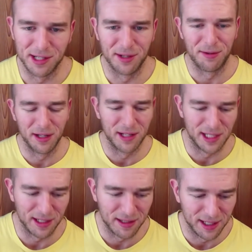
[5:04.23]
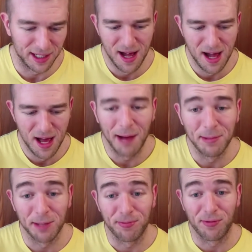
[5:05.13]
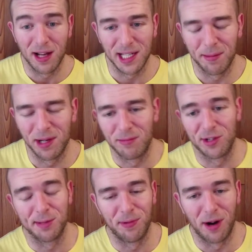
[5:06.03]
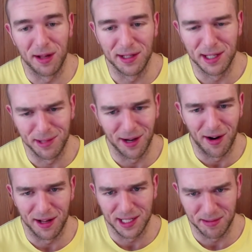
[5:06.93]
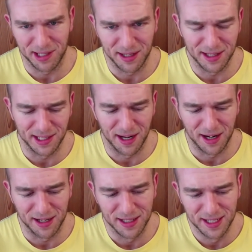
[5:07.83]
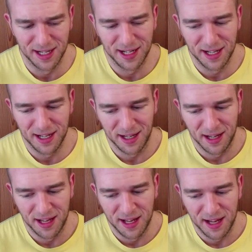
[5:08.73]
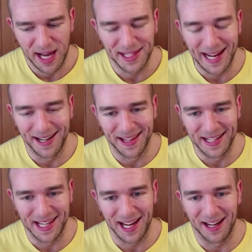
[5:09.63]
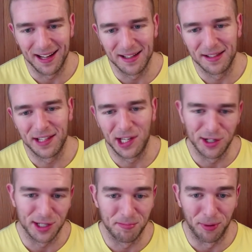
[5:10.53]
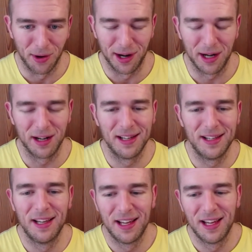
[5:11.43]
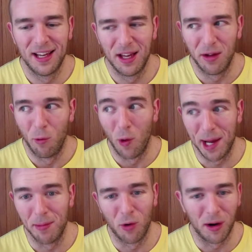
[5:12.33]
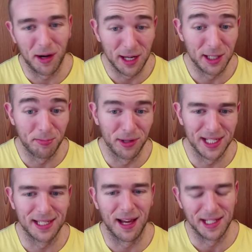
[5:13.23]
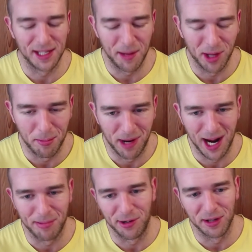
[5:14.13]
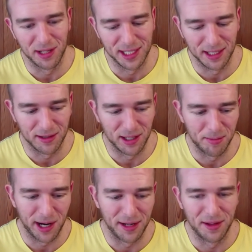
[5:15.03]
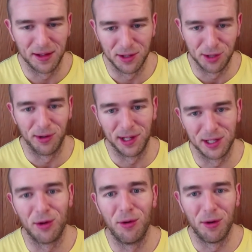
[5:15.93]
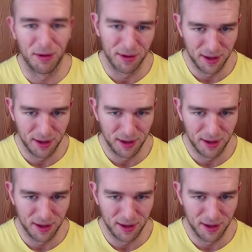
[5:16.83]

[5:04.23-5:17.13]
though, realistically. I'm surprised Eminem responded, to be honest, because uh, at the end of the day, he just put way more, he just put this guy's name on the map, realistically, by doing this whole,